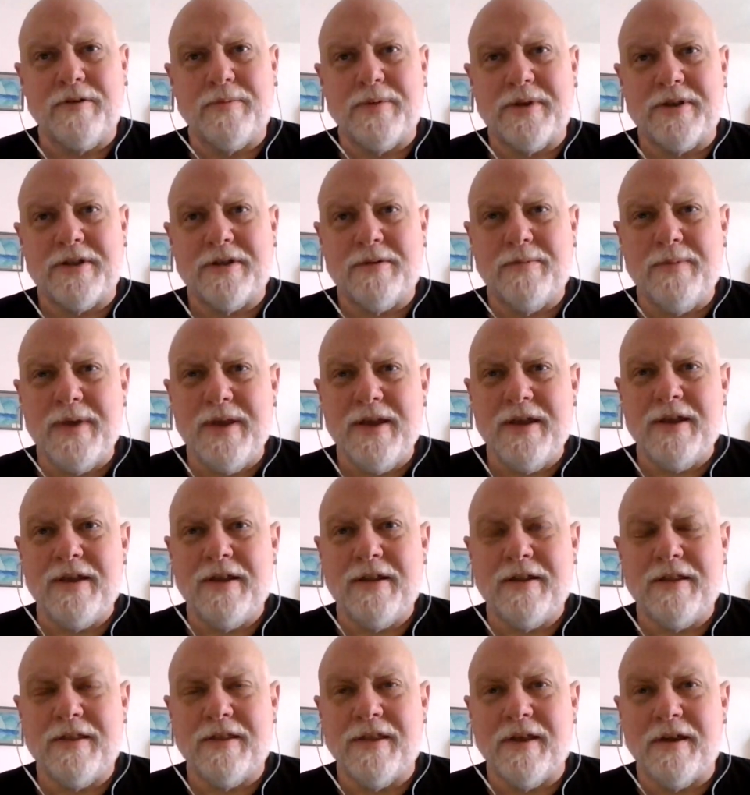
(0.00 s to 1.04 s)
But to
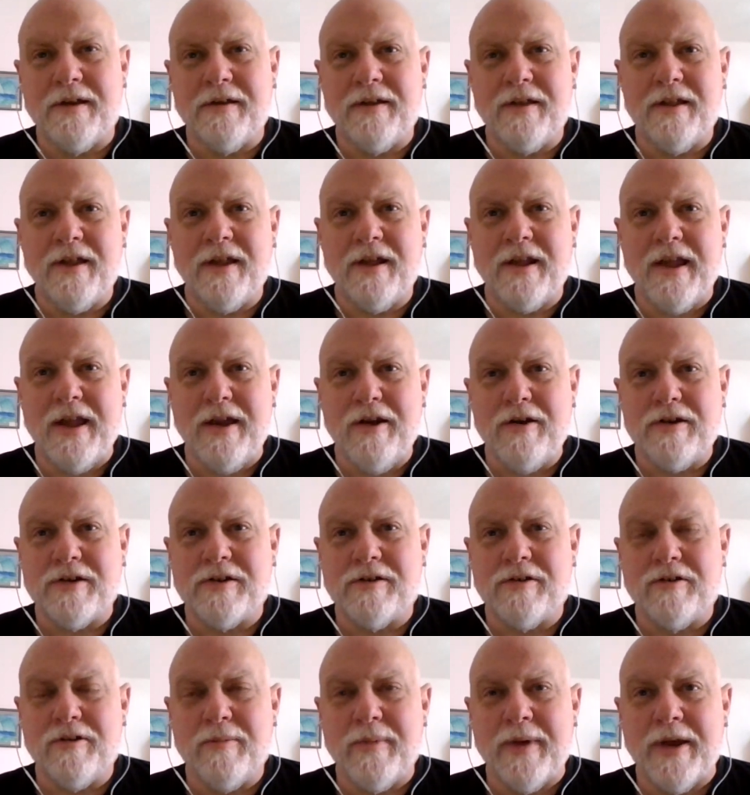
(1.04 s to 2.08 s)
me, a
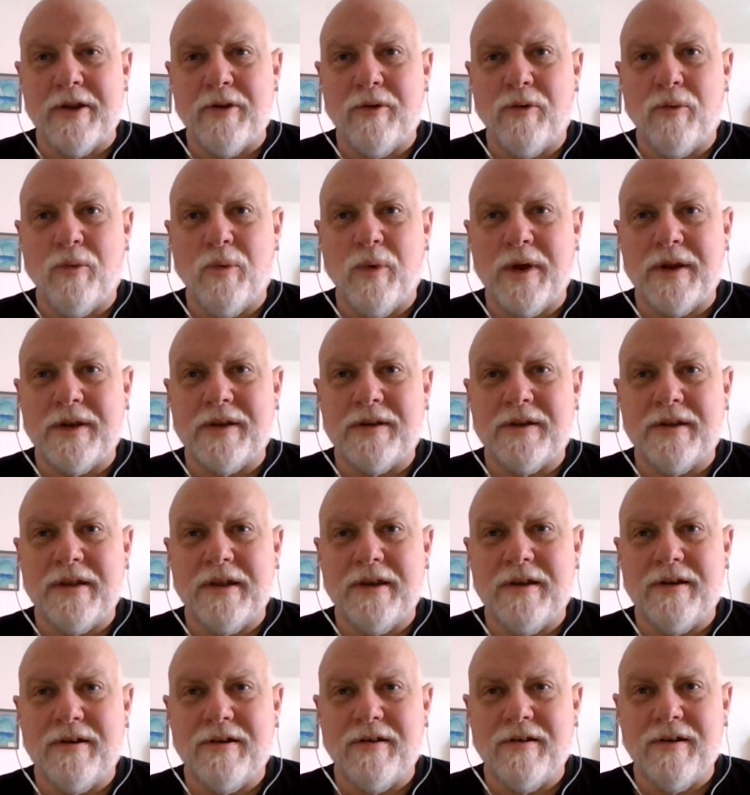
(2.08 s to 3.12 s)
character, no matter what
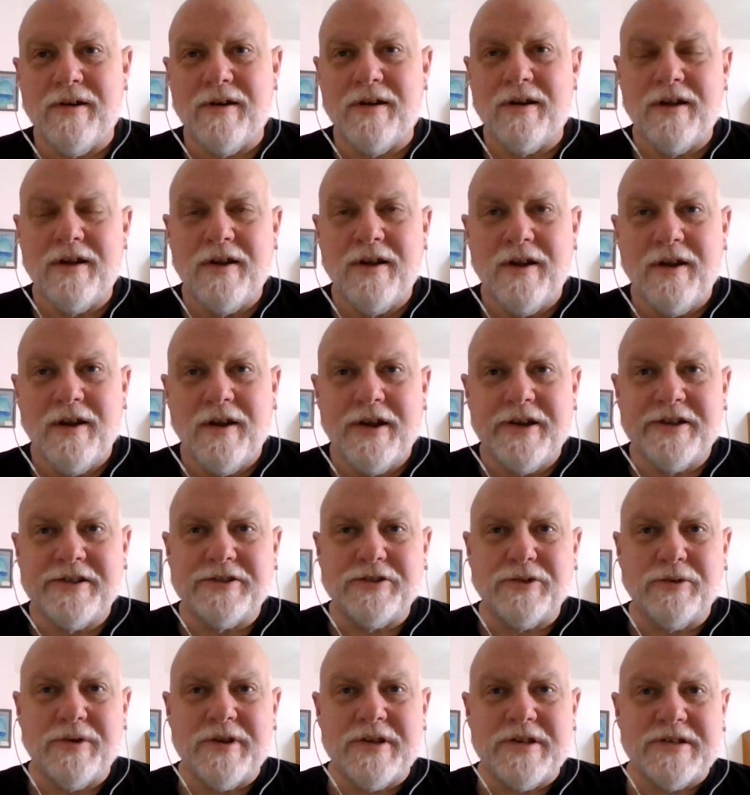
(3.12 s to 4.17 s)
year a
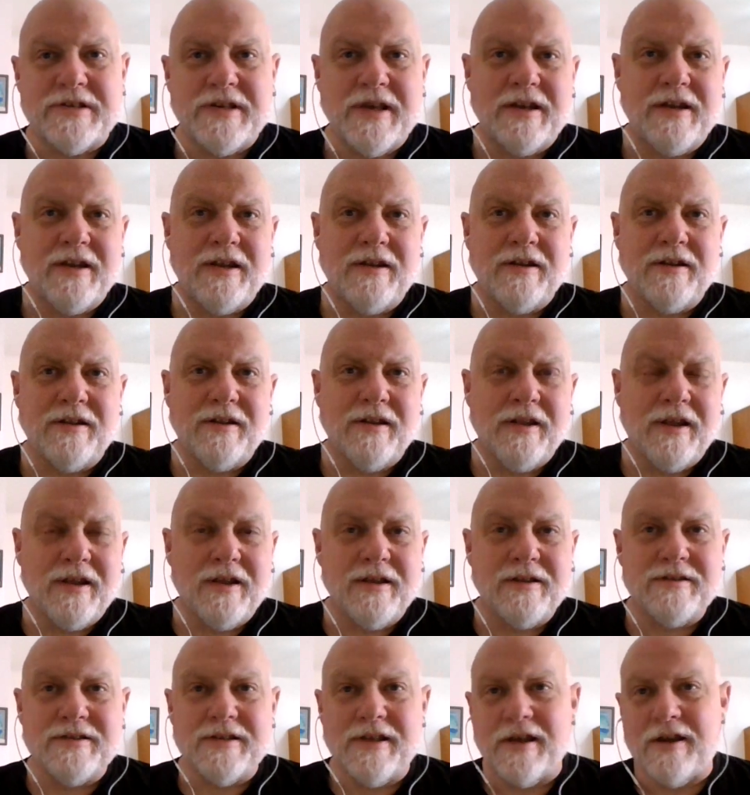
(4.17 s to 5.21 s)
story is set in,
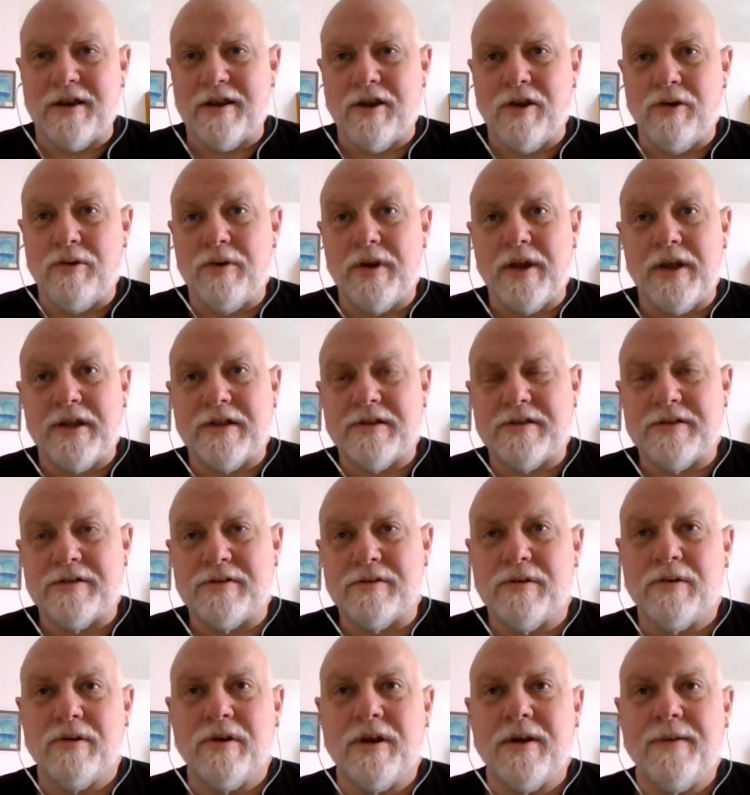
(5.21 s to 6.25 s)
like say a Conan
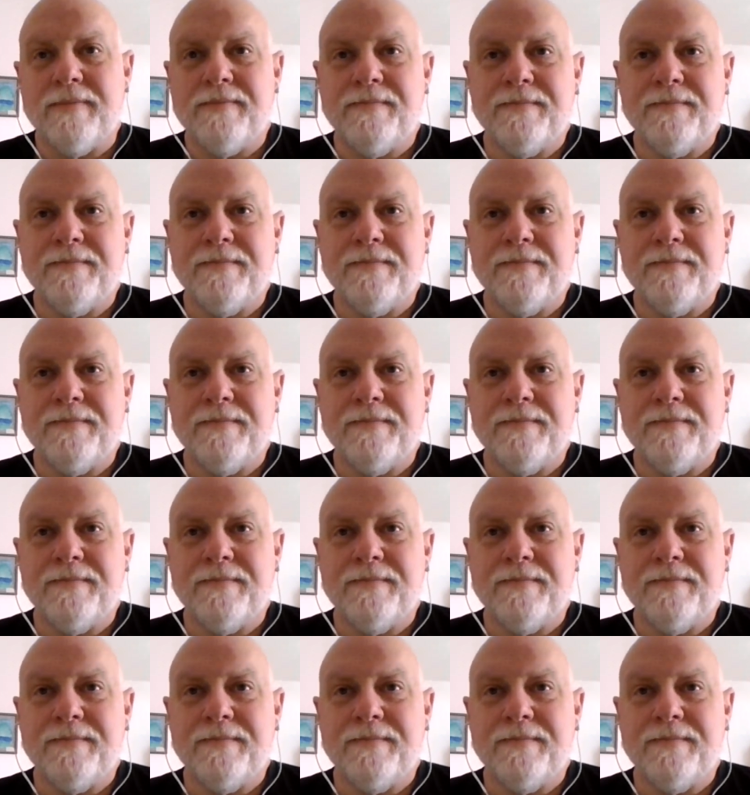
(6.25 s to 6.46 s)
story,